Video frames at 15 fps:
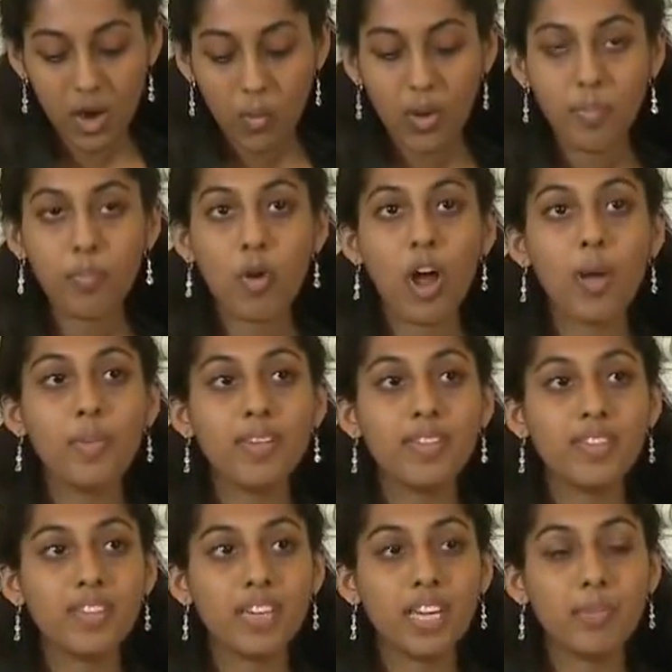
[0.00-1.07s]
We
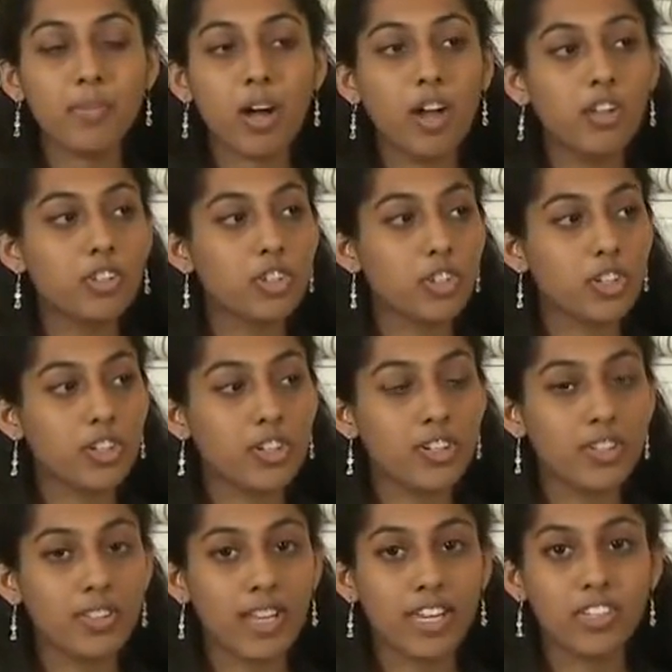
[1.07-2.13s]
promise to keep
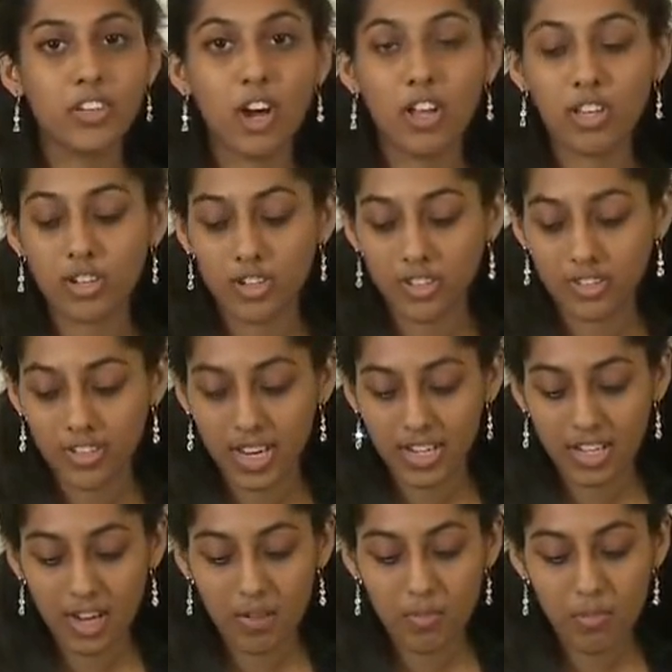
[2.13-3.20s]
culture, like dollars
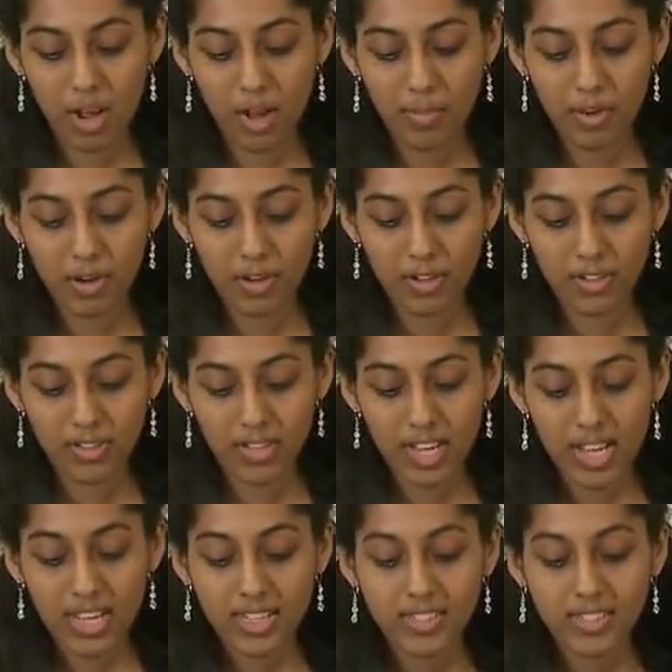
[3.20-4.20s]
and gum wrappers,